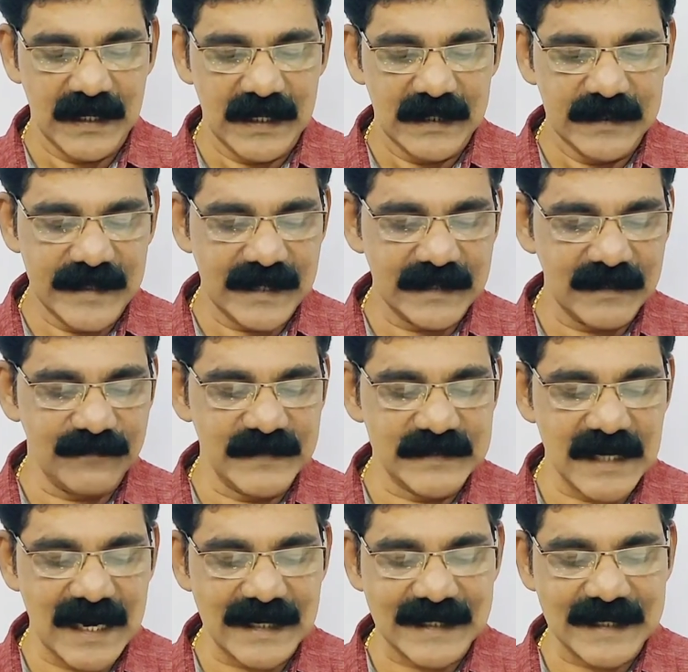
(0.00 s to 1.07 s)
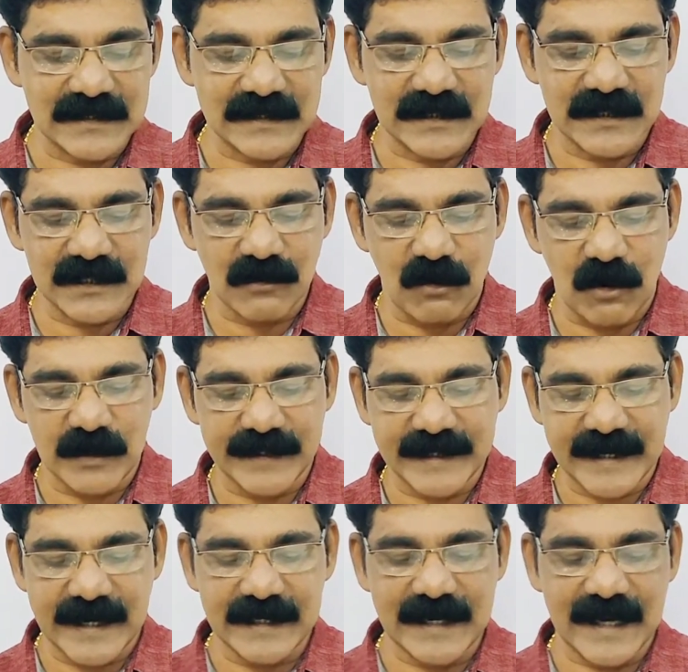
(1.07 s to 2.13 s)
Then the wizard hit her on the
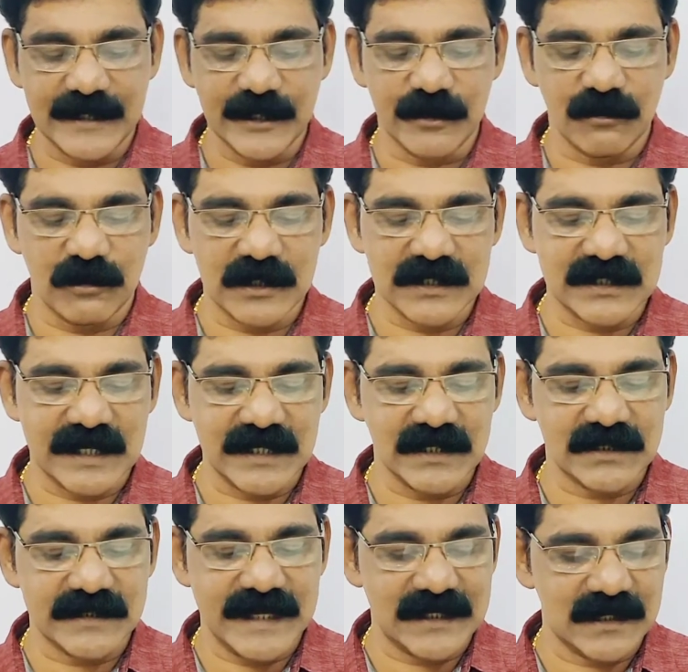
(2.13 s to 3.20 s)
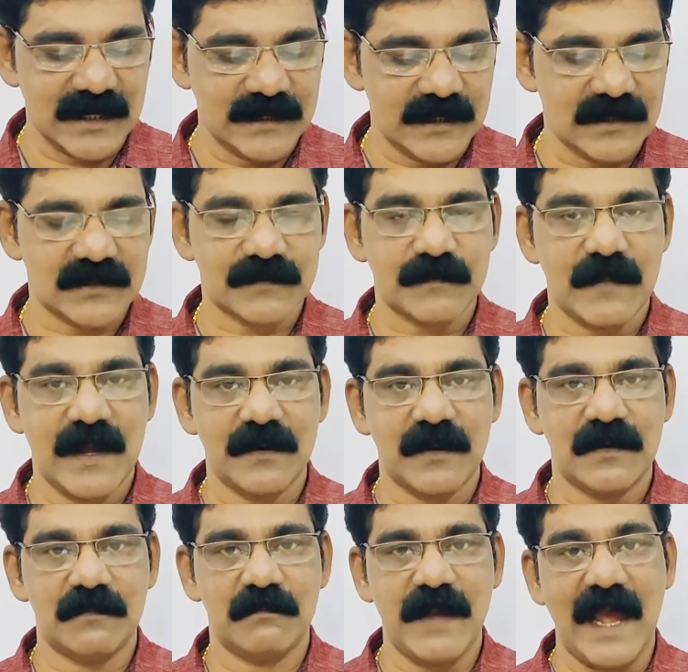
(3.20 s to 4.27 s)
head and did not change that little
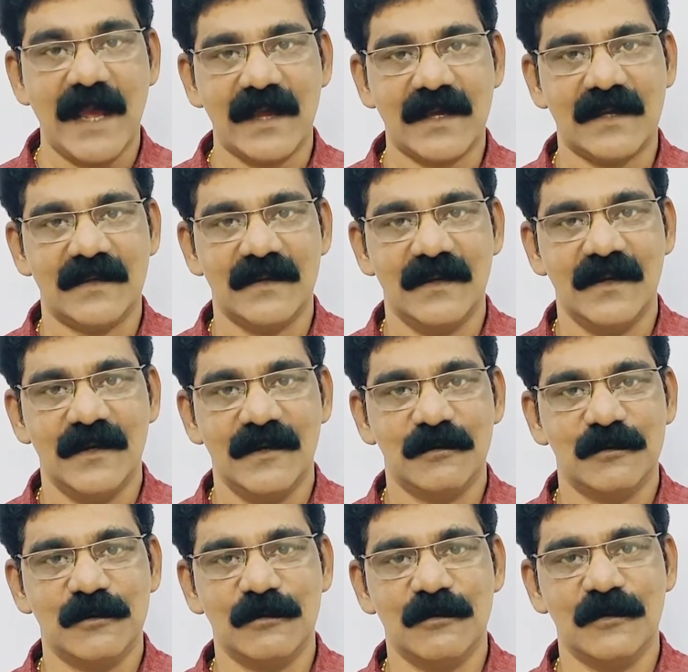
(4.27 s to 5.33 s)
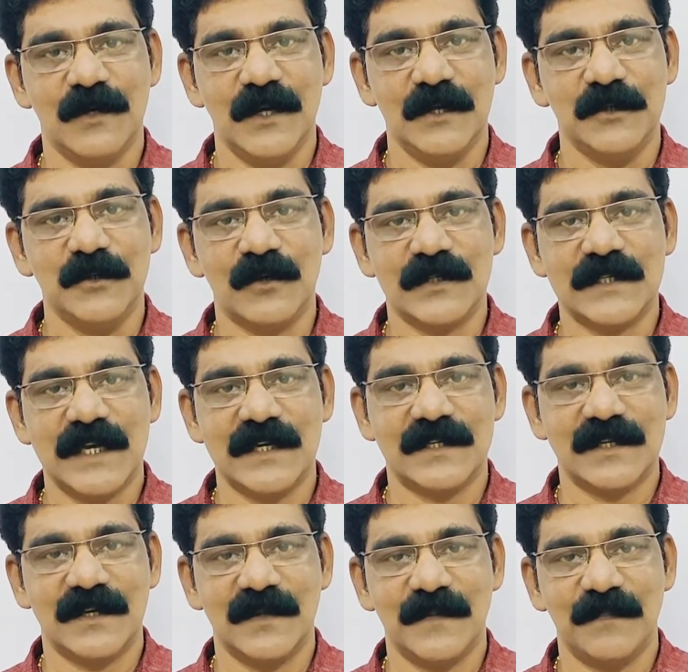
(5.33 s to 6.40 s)
skunk back. So Joe
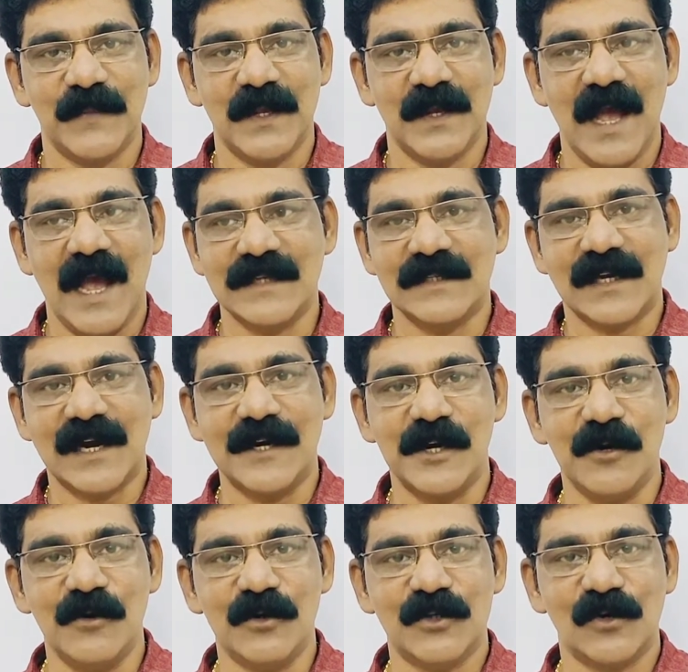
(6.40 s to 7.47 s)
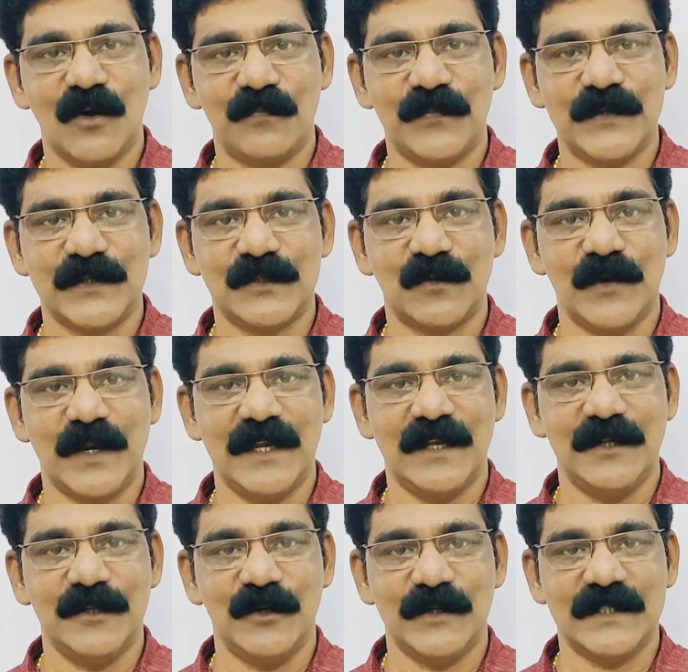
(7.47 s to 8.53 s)
said, as a continuation of the story,
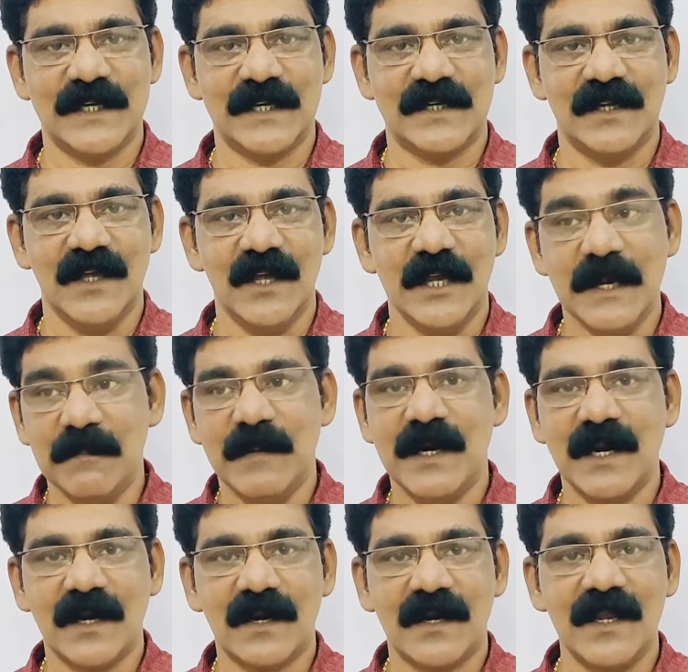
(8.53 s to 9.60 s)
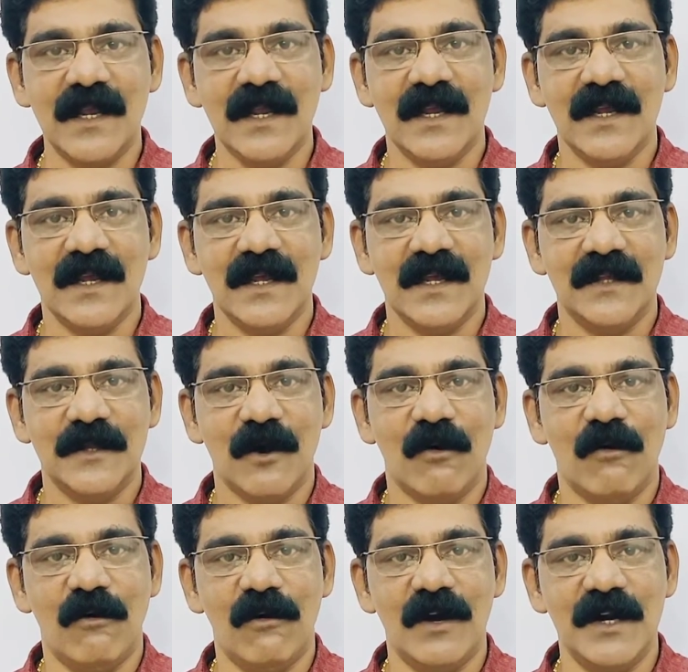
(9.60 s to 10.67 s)
Joe said, immediately the
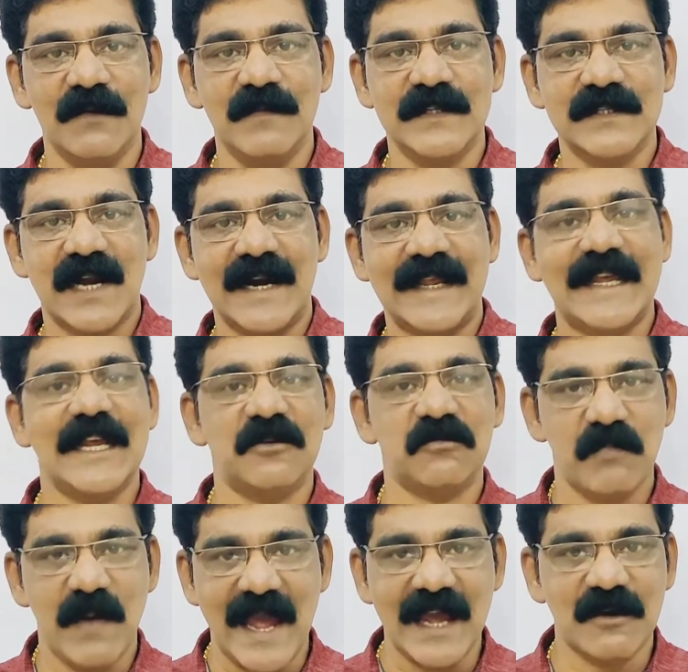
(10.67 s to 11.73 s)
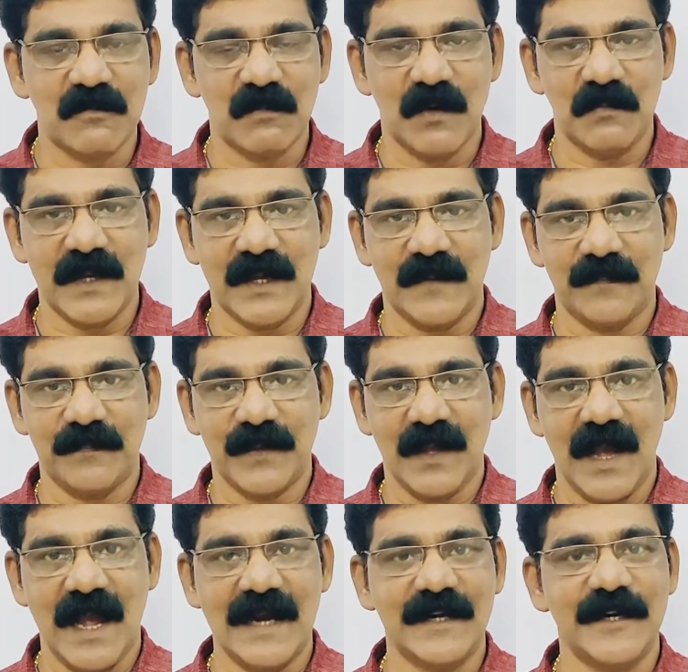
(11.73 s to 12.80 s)
old wizard hit back mummy
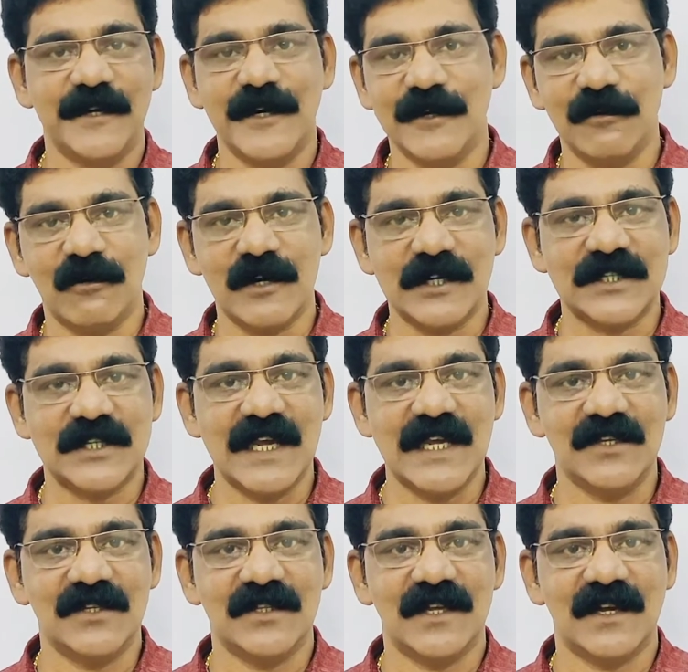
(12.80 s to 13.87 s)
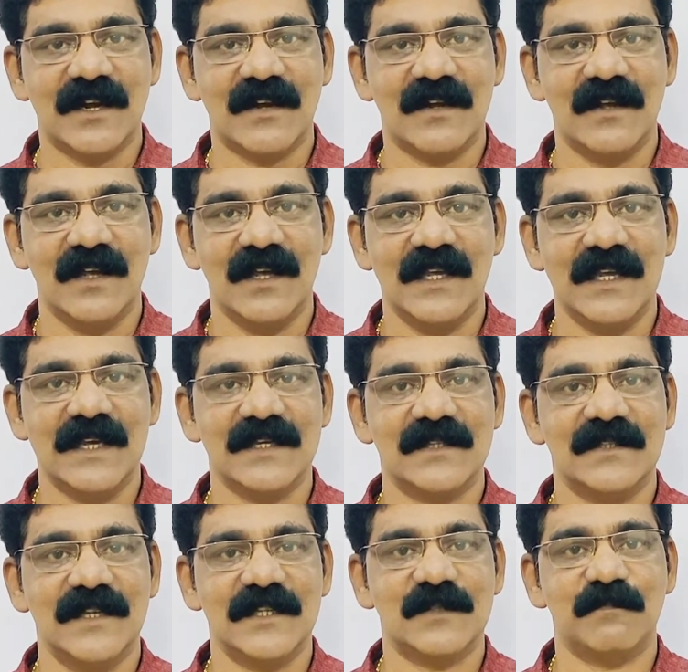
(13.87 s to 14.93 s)
and did not change
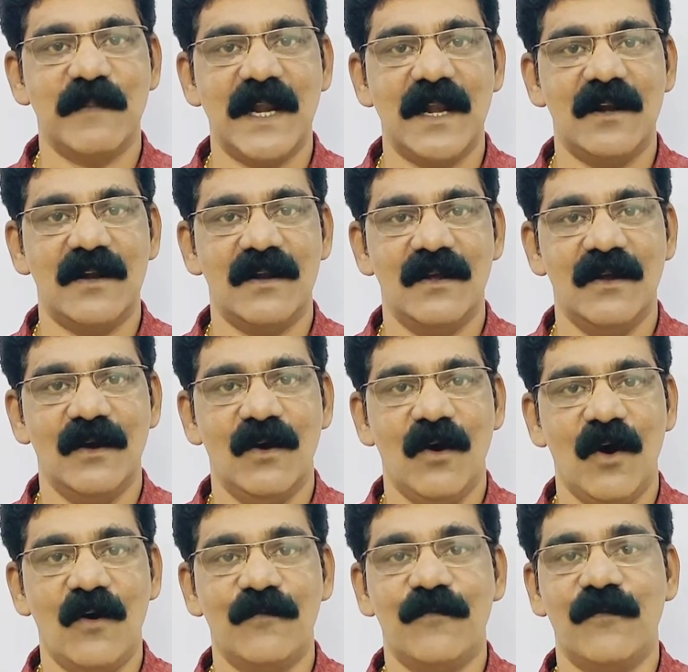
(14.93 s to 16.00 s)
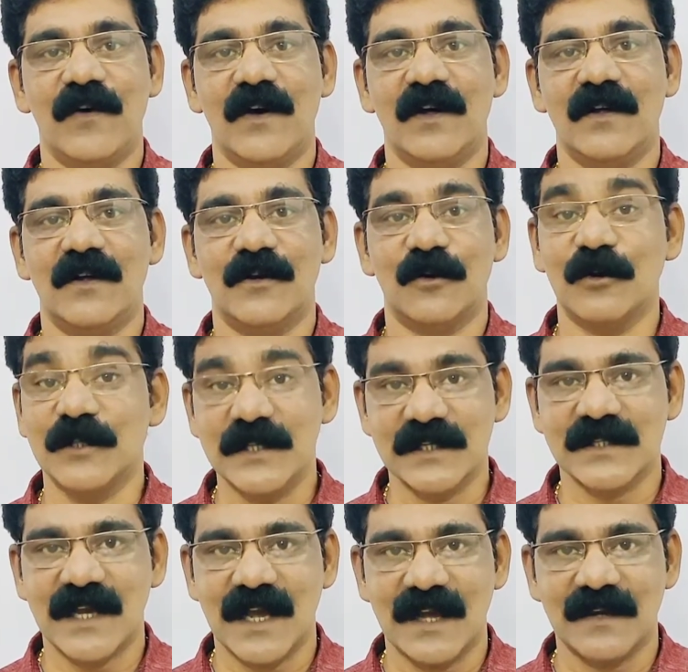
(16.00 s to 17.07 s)
the smell of Roger
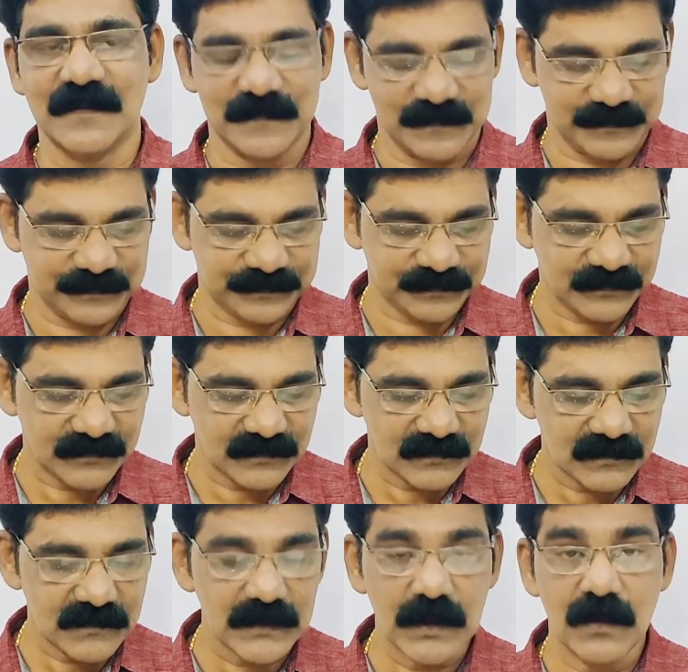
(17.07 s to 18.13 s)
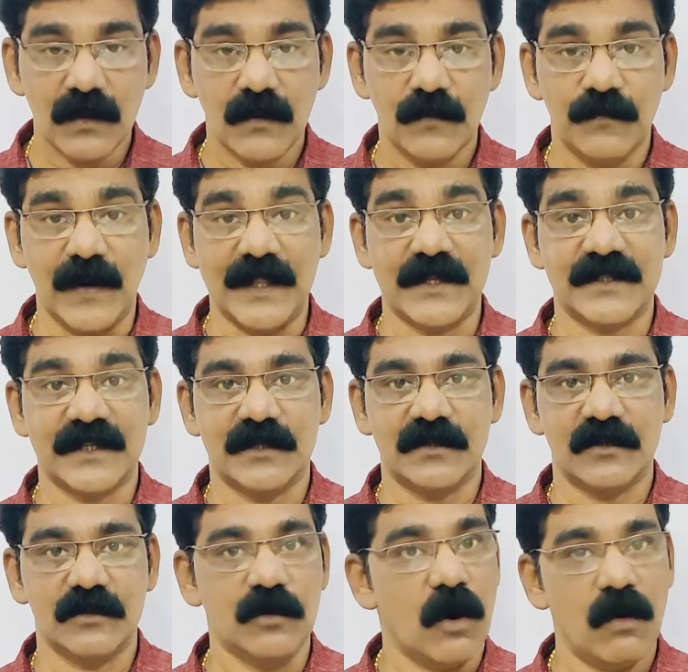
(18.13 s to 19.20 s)
skunk. Father
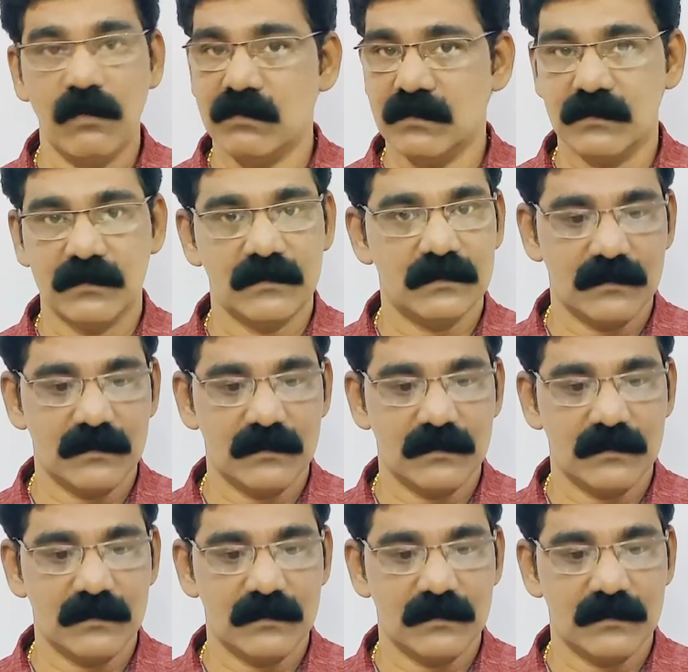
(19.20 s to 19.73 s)
said, no.